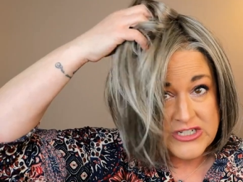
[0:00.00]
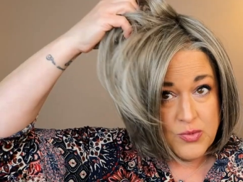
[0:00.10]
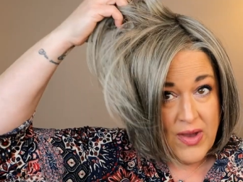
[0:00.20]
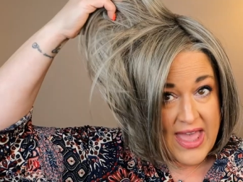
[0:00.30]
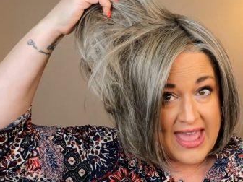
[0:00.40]

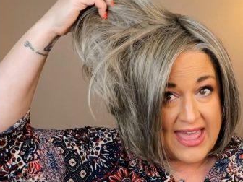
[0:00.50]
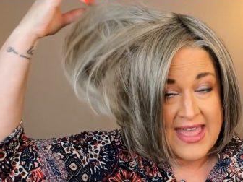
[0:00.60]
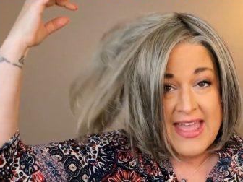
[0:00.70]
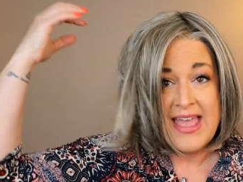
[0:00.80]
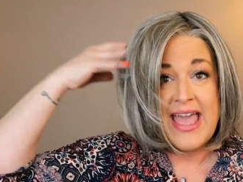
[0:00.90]
which
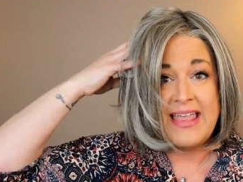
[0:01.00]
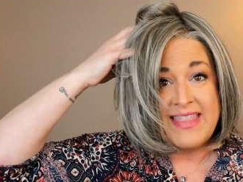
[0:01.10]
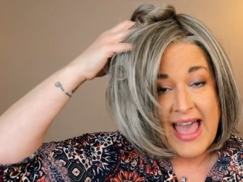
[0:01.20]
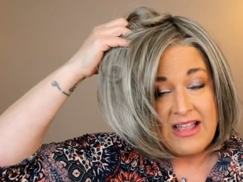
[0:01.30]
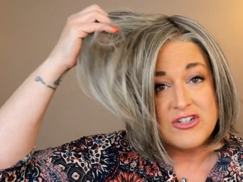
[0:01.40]
way,
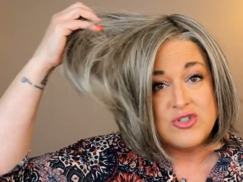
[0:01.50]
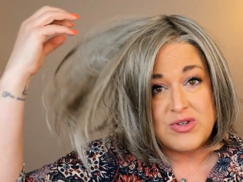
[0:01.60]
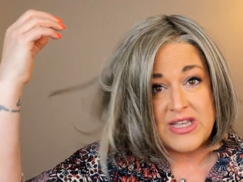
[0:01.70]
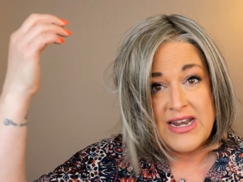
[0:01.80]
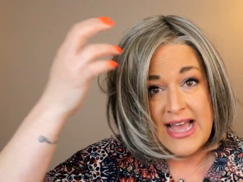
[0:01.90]
and that looks
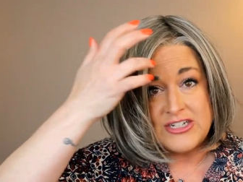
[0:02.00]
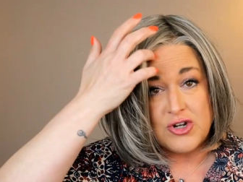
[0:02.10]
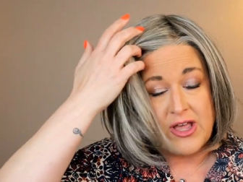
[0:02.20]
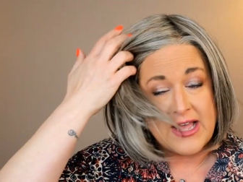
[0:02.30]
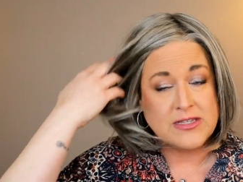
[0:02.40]
really
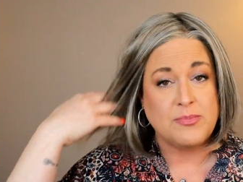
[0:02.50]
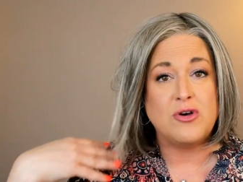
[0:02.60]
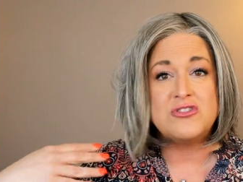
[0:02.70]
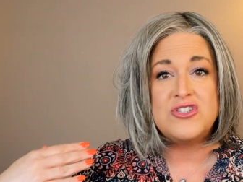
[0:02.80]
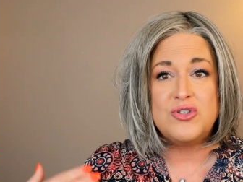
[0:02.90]
natural as
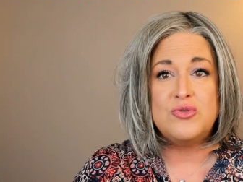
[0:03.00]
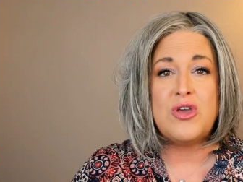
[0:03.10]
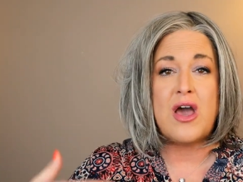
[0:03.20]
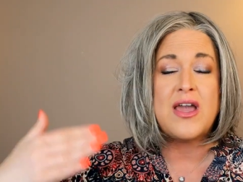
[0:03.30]
opposed to